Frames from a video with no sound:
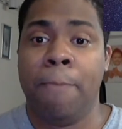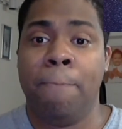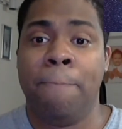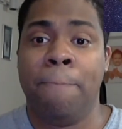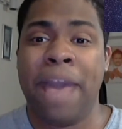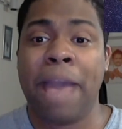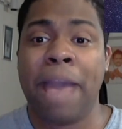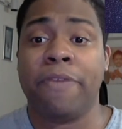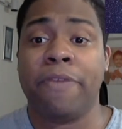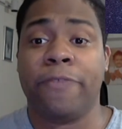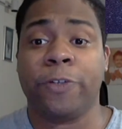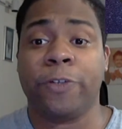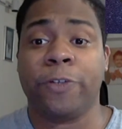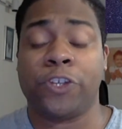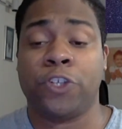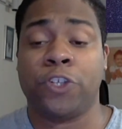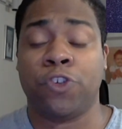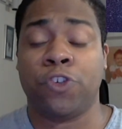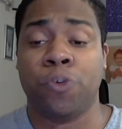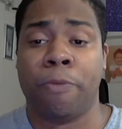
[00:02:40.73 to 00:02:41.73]
Batman
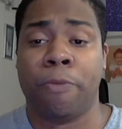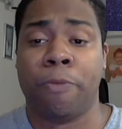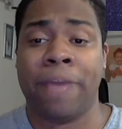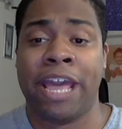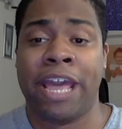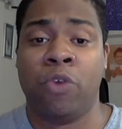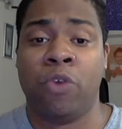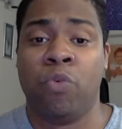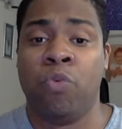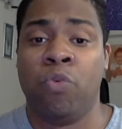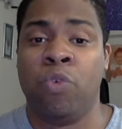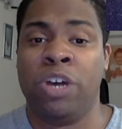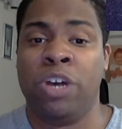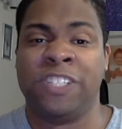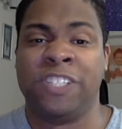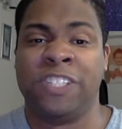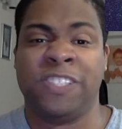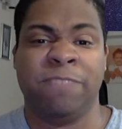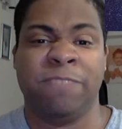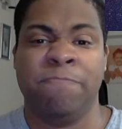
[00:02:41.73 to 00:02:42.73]
vs Superman
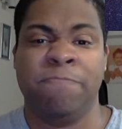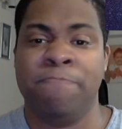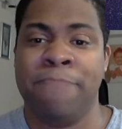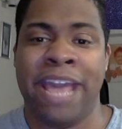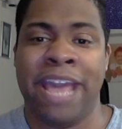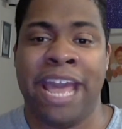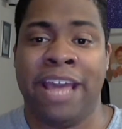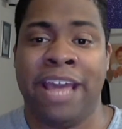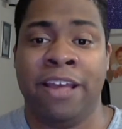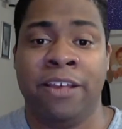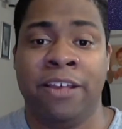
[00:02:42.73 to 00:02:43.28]
was meh.